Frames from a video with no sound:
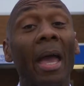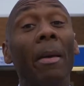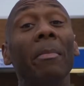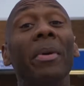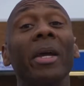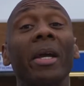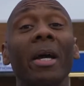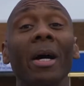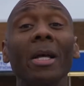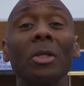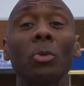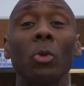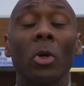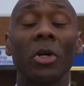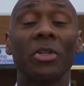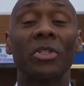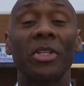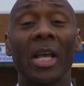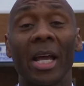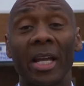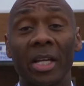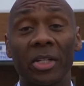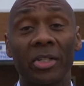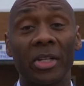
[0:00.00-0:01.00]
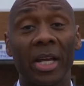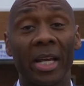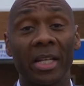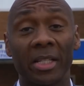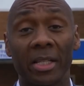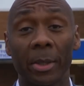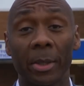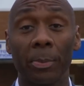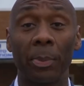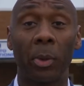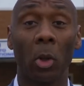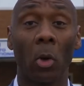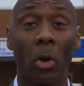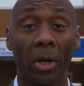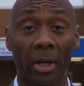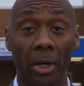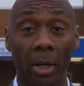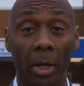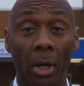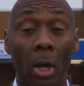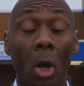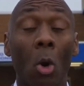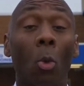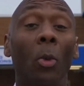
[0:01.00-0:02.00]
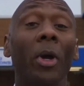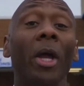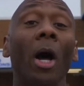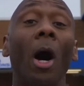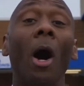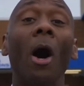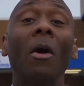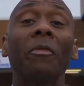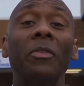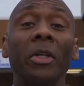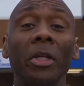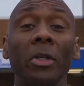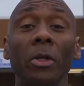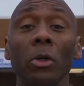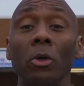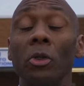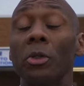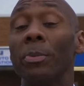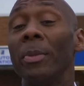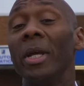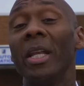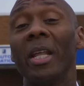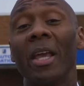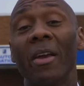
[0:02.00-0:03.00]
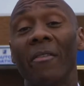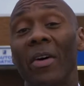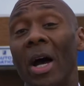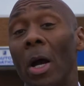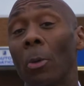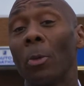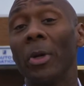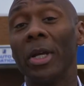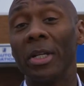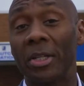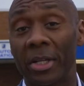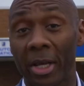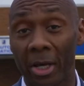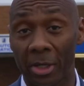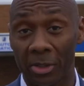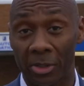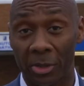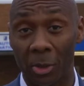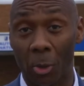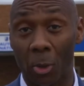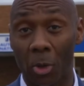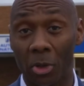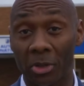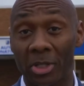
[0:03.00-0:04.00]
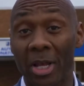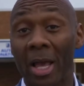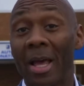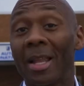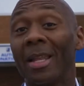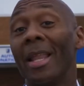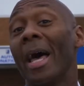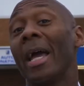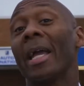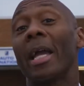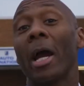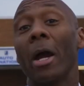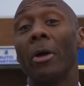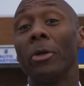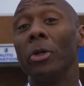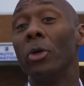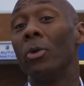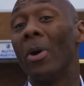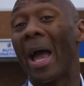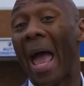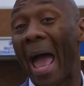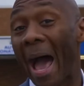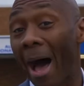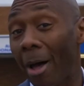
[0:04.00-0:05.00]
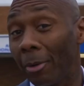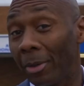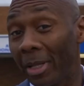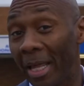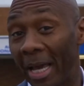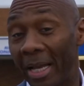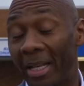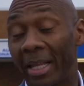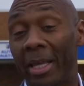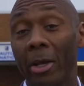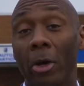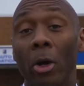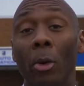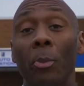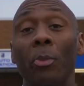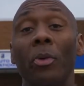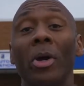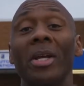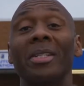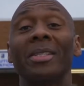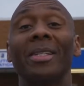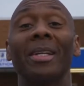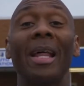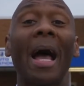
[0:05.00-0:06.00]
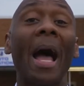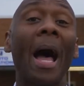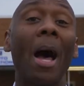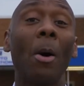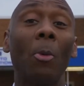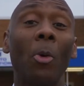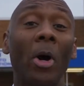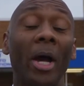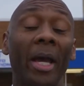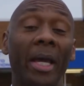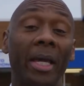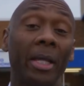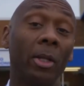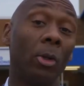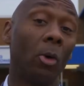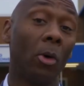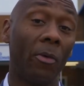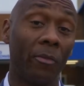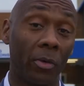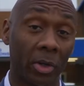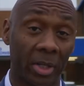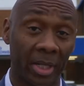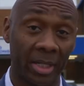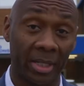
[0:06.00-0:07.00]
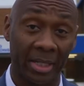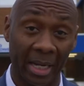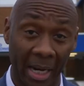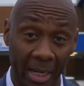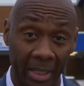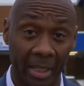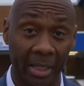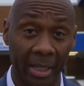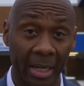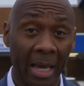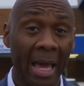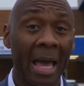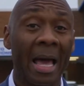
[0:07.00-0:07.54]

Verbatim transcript: And because we're a second chance employer, we often use many of our retail stores, like our new outlet here on Preston Highway in Louisville, Kentucky,